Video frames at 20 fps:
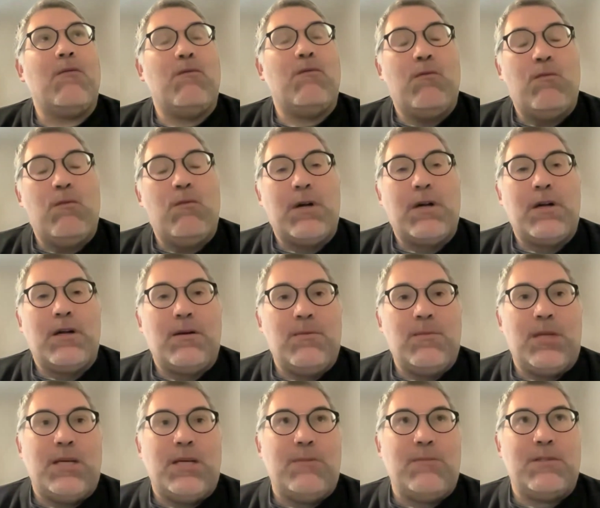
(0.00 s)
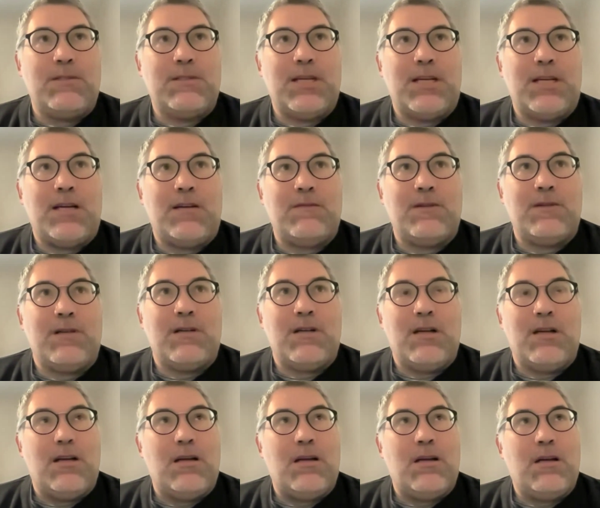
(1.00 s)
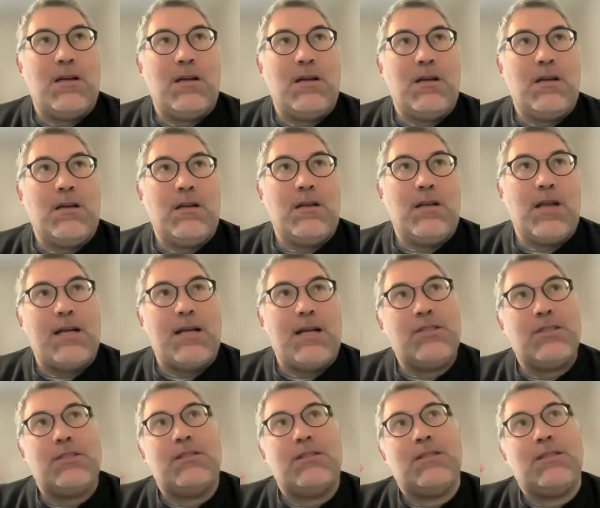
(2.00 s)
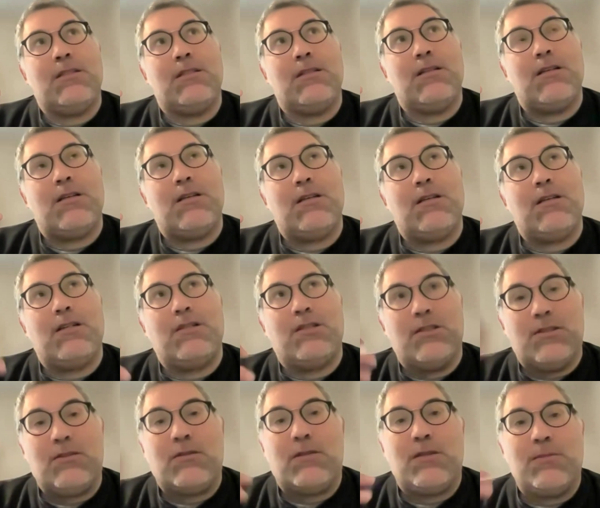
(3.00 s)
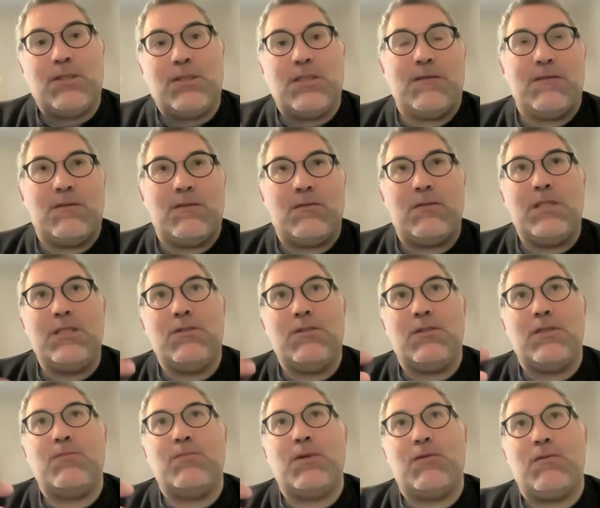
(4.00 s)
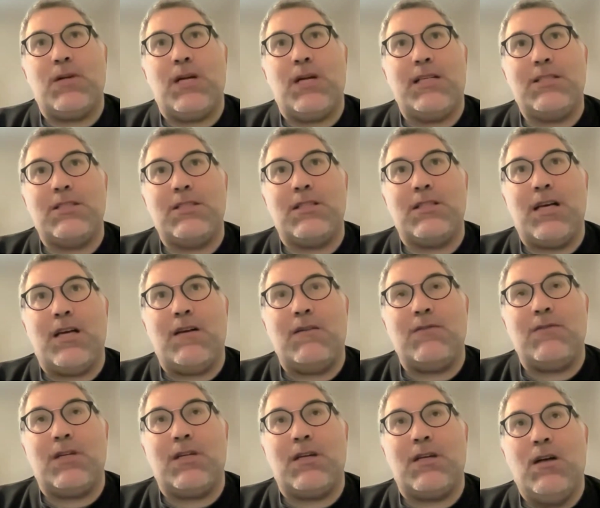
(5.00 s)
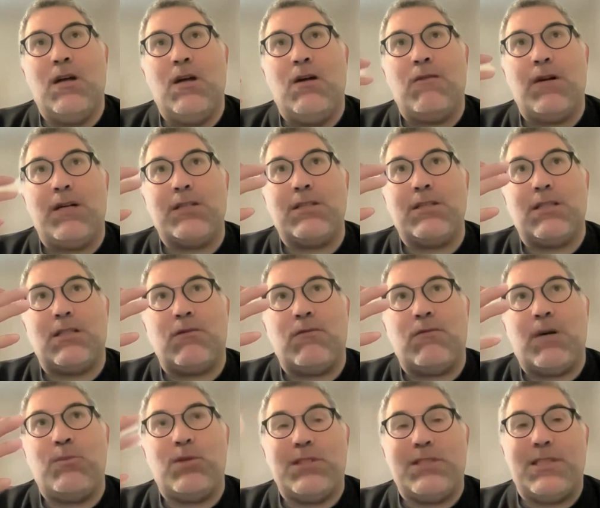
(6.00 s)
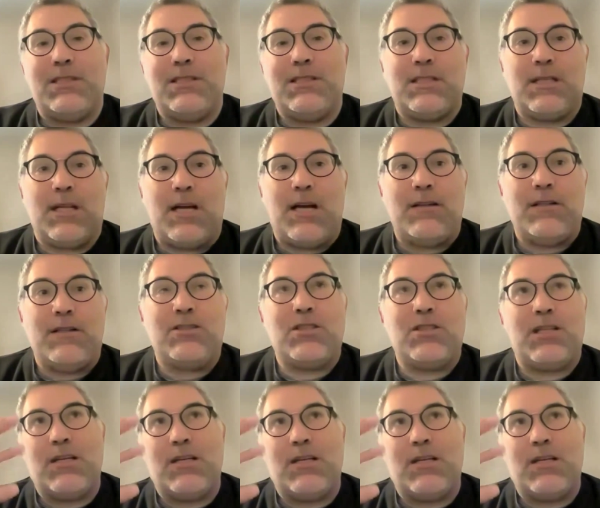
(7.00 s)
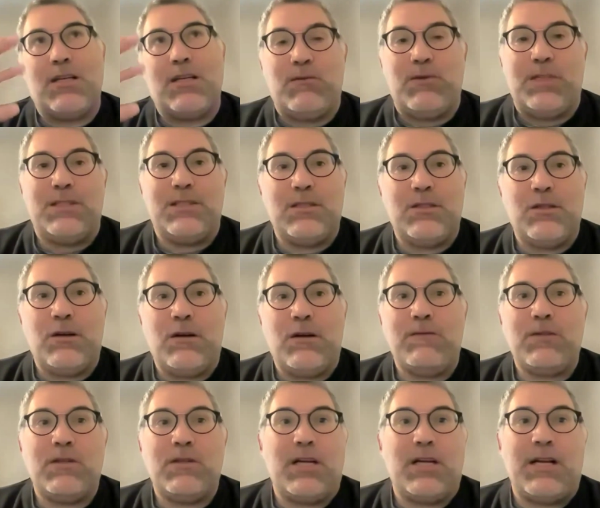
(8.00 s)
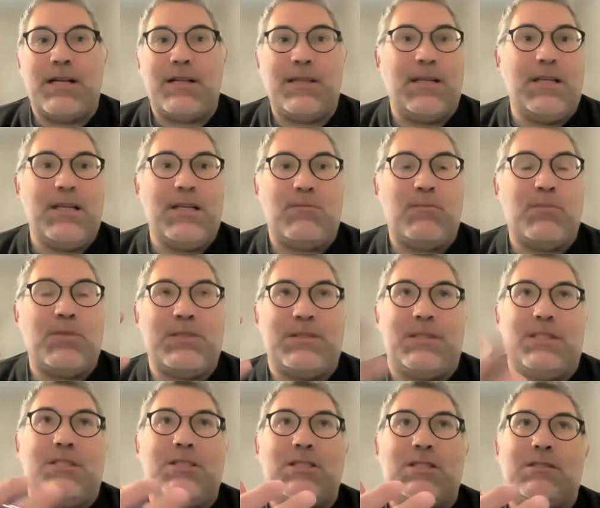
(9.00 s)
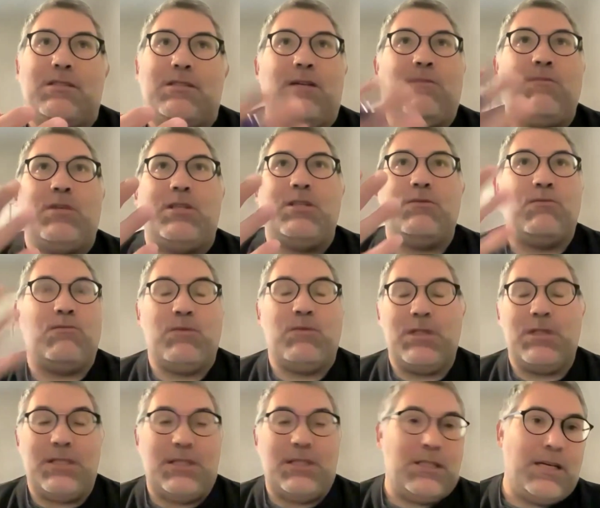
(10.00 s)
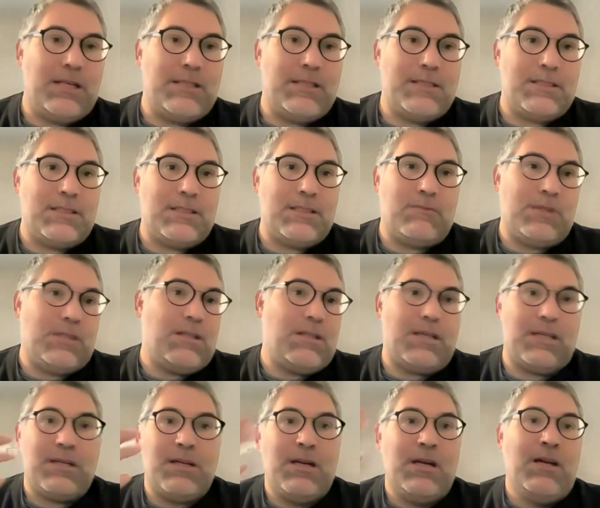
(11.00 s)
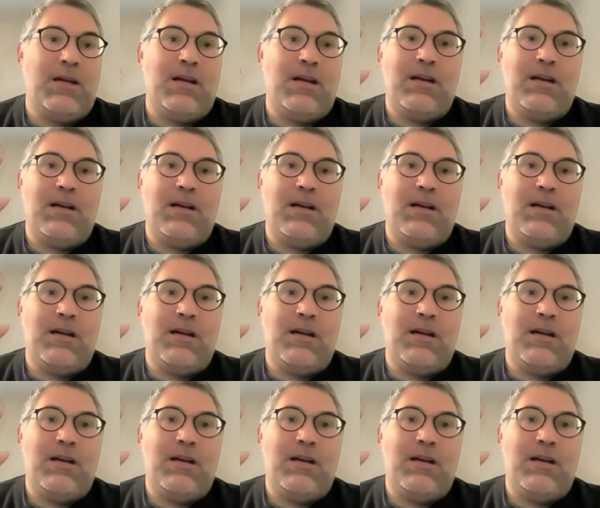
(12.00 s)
we're going to be able to have not just a description of a resource, but we actually have like we're actually representing knowledge that can be reasoned over. And I think it positions libraries really nicely with like